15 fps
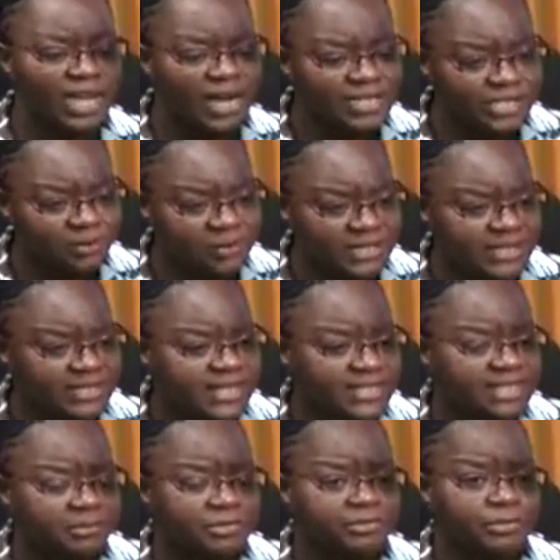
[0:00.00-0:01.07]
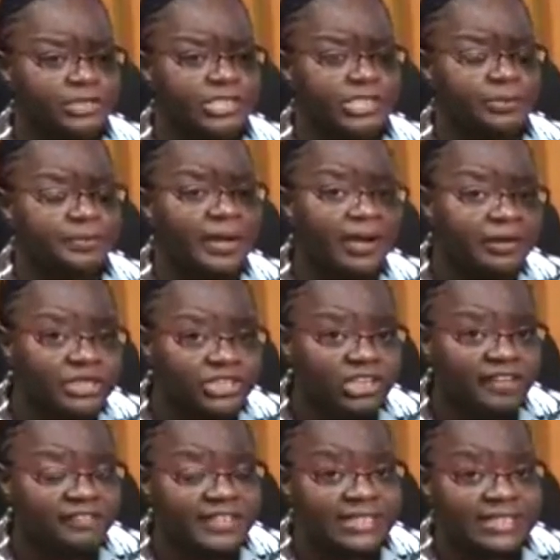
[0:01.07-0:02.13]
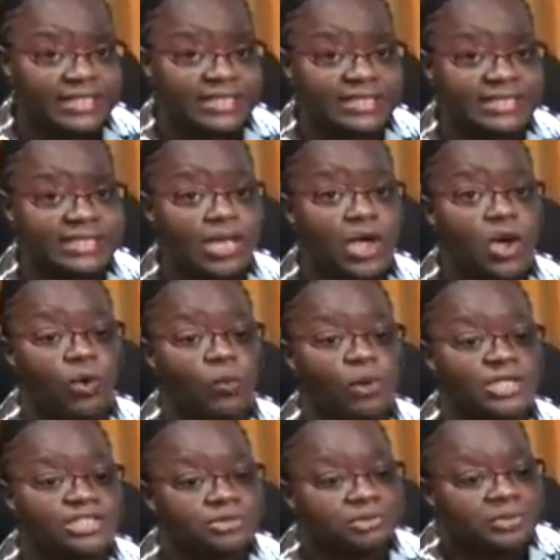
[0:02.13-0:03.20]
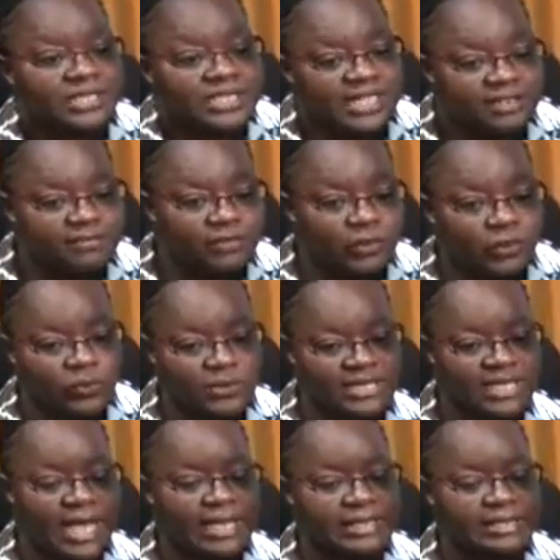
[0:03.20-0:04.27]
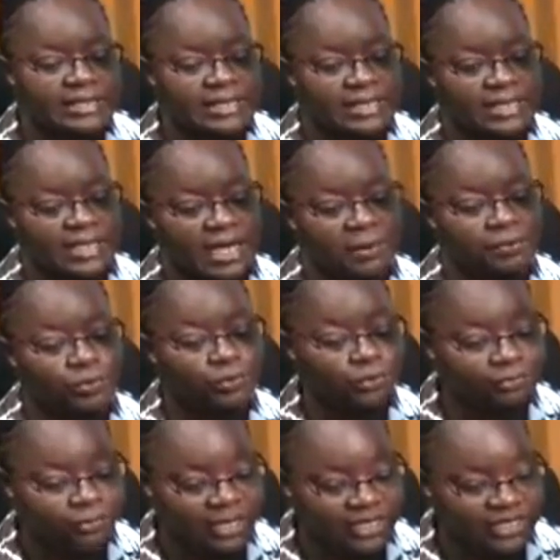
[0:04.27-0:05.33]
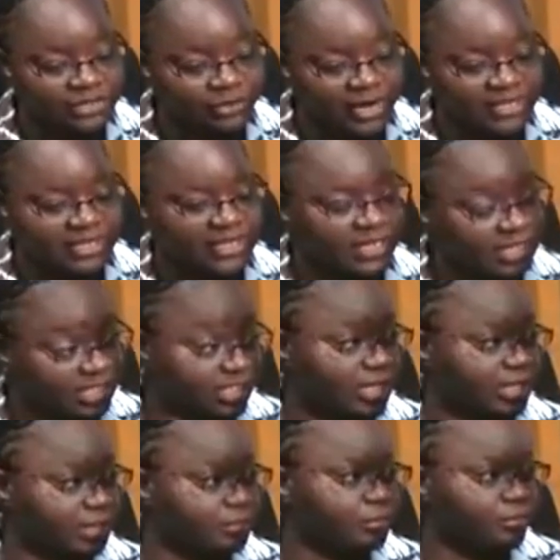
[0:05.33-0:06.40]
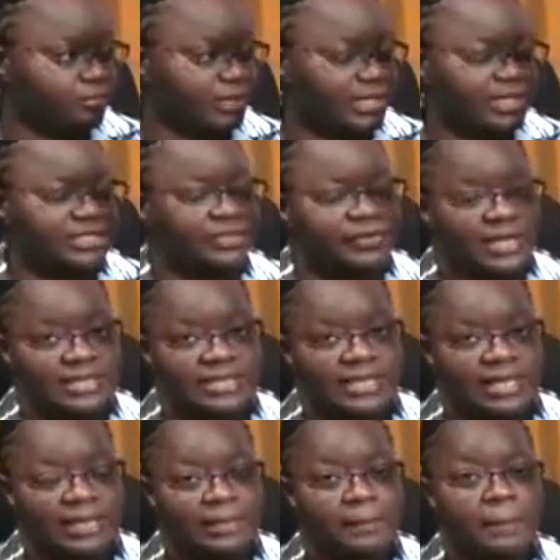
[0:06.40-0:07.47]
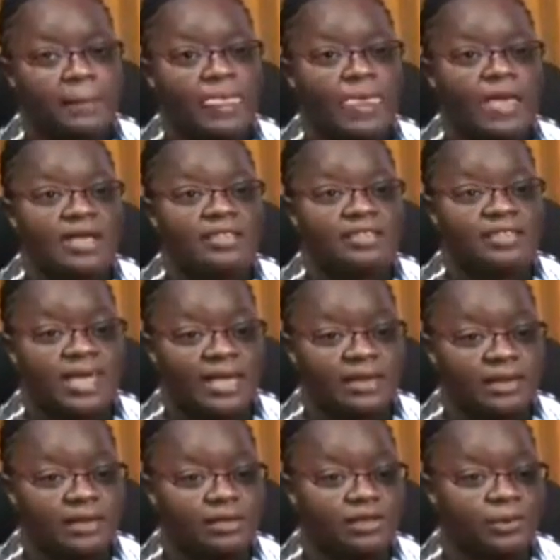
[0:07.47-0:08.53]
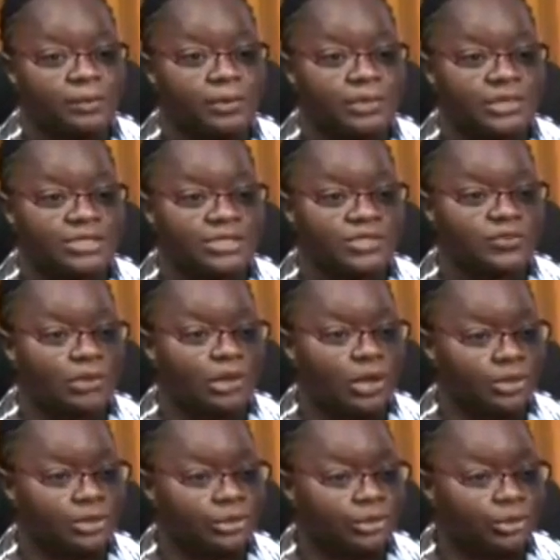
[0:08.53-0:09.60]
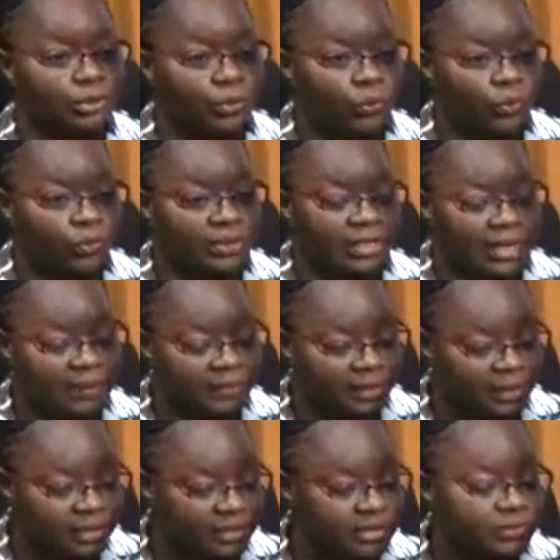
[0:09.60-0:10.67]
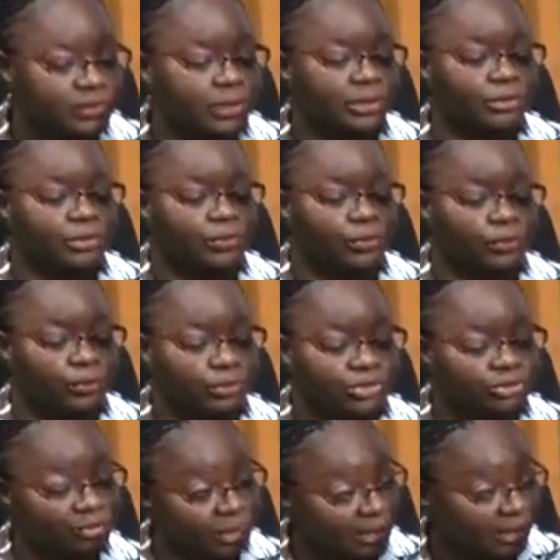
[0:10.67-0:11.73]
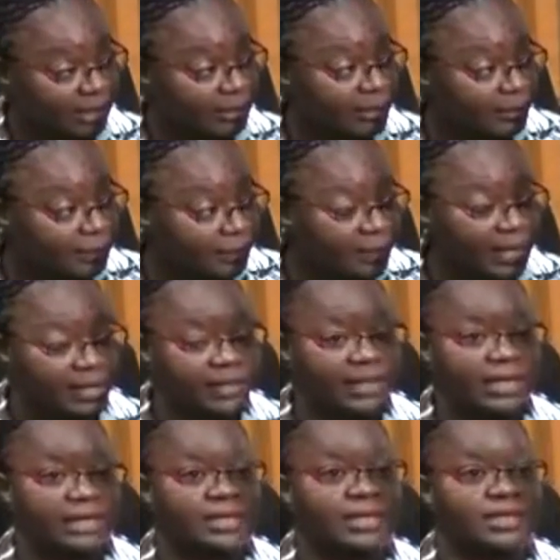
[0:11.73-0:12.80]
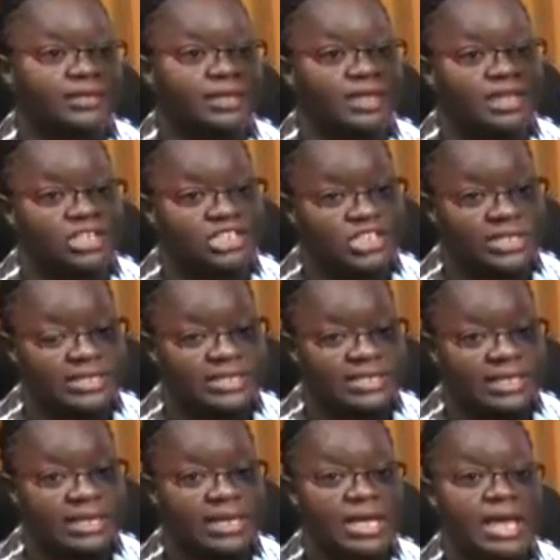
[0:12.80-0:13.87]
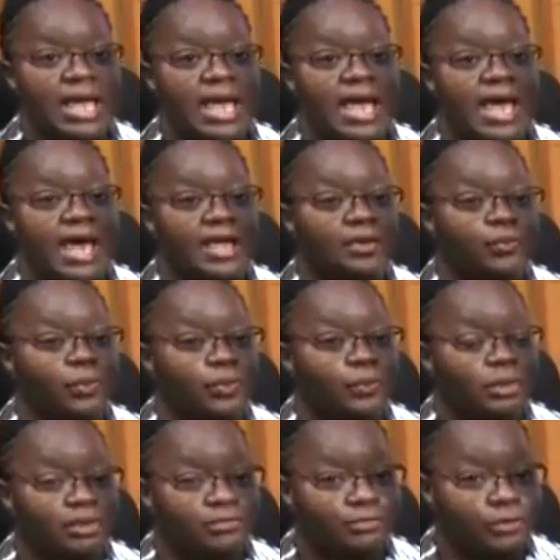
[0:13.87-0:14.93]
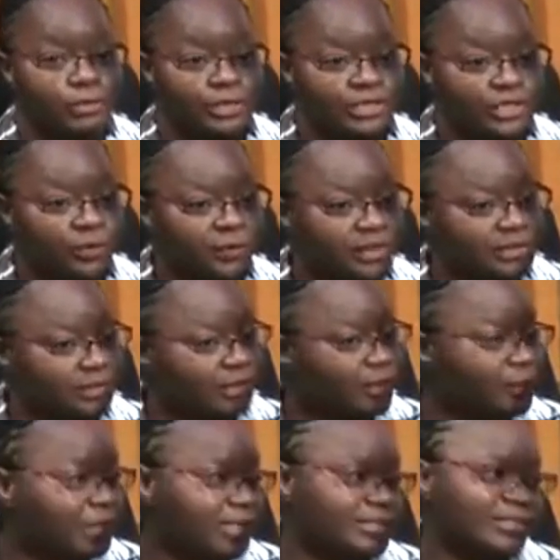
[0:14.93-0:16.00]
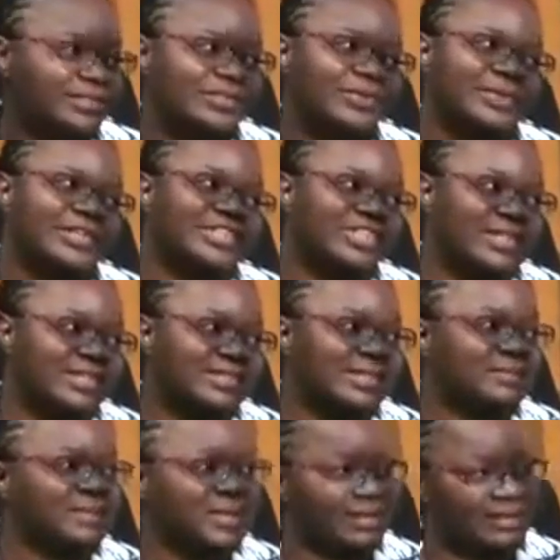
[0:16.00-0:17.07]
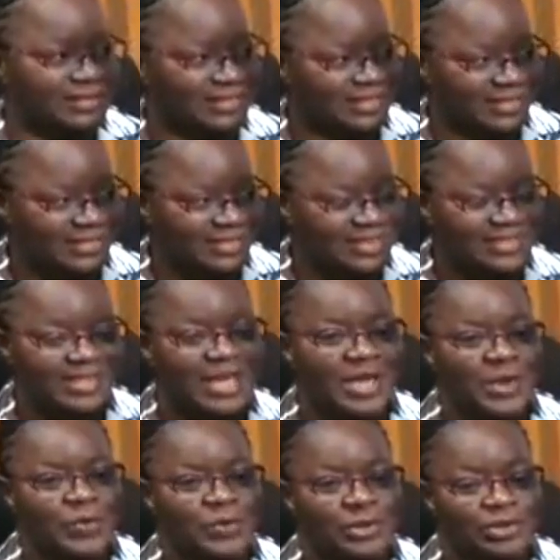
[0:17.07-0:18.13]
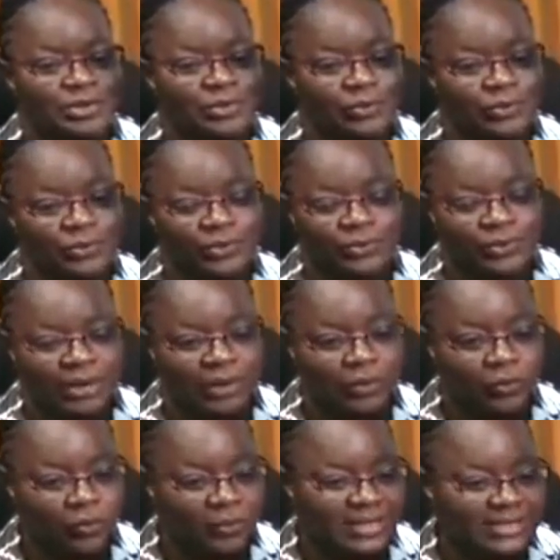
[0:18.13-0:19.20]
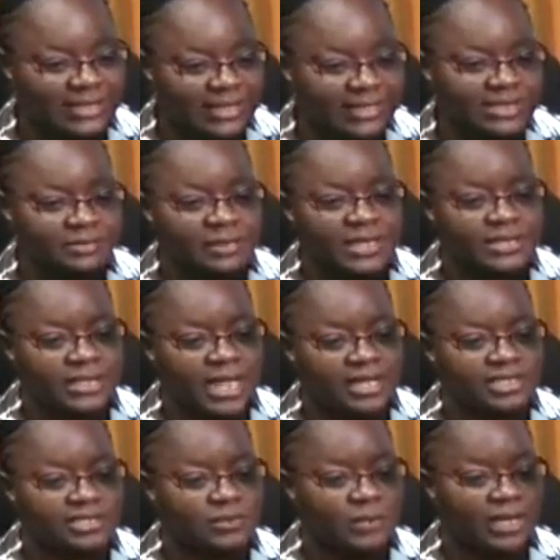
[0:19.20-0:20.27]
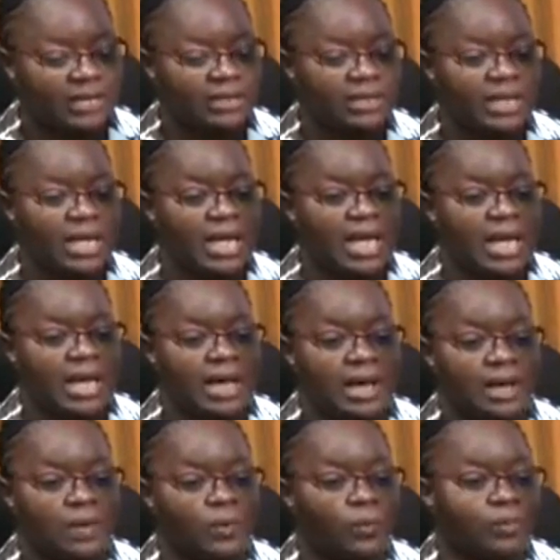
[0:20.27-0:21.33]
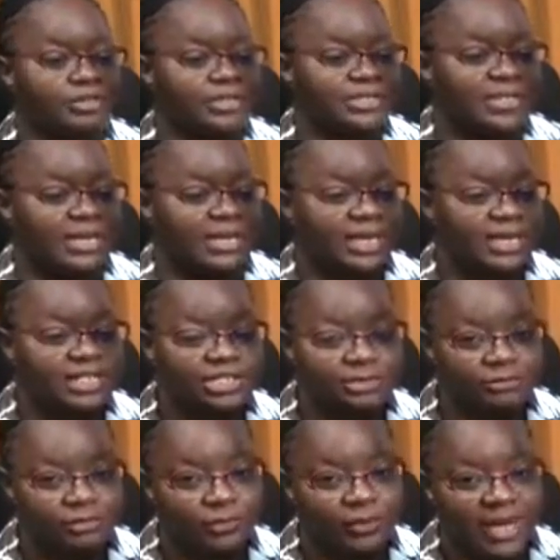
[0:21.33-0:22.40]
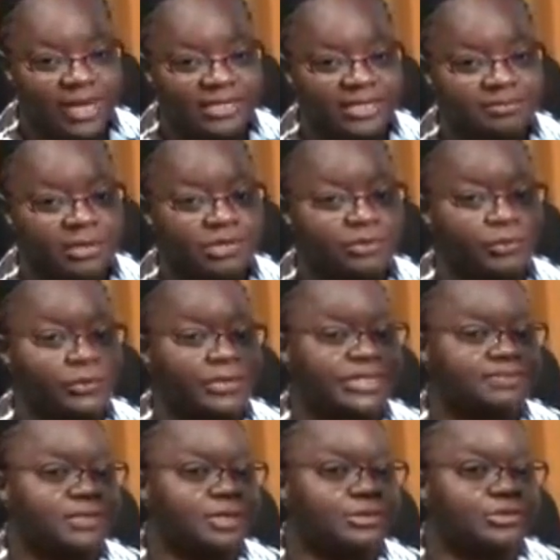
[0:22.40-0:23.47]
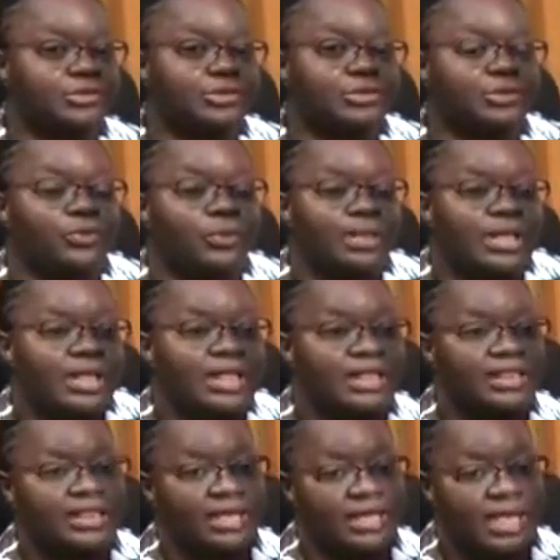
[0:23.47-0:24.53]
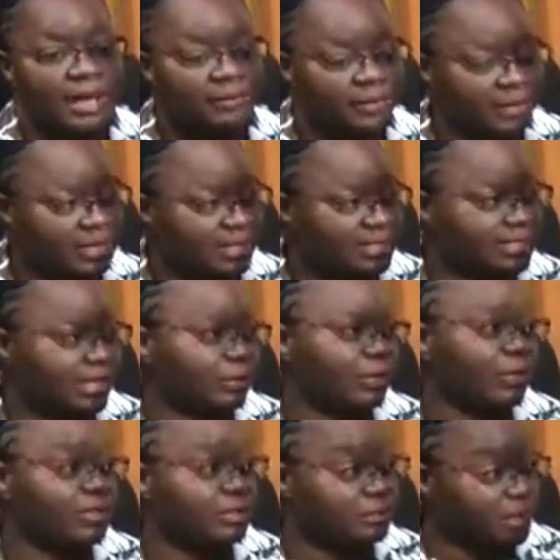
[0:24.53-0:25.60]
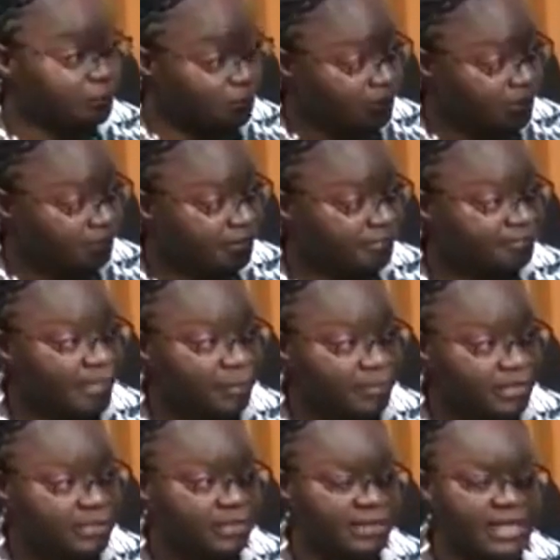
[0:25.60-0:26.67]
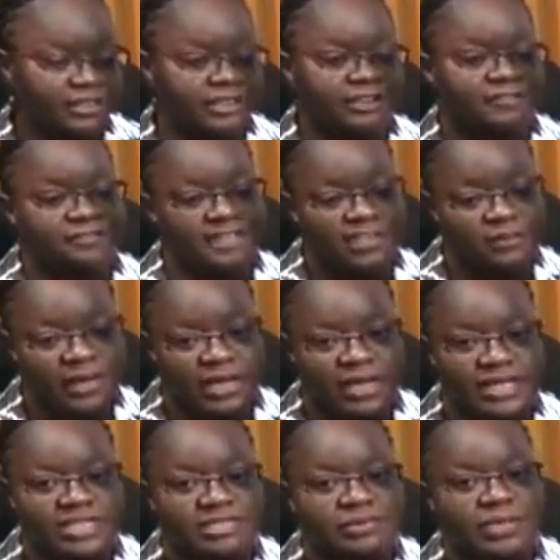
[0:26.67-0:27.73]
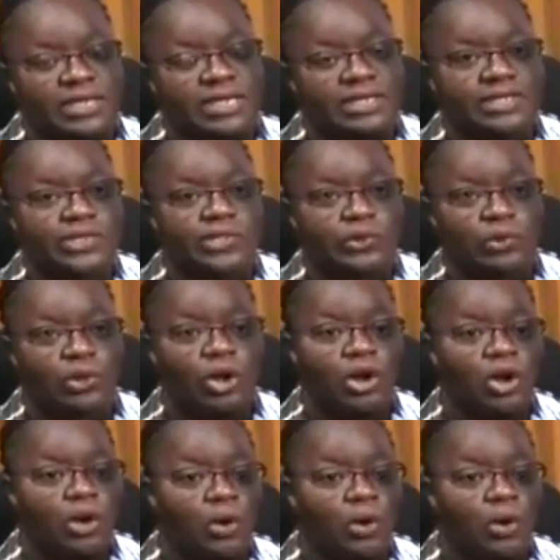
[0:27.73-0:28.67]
are submitted, as I said before, to the parish offices. Once we receive those and the approval is granted, the initial approval is granted, then the persons will undergo, the applicants will undergo training by the agency, and we will, of course, come into the communities, do our checks and balances. We do a home assessment as well. There's an interview aspect where we speak to the applicants and all the members of the family to get their feedback as it relates to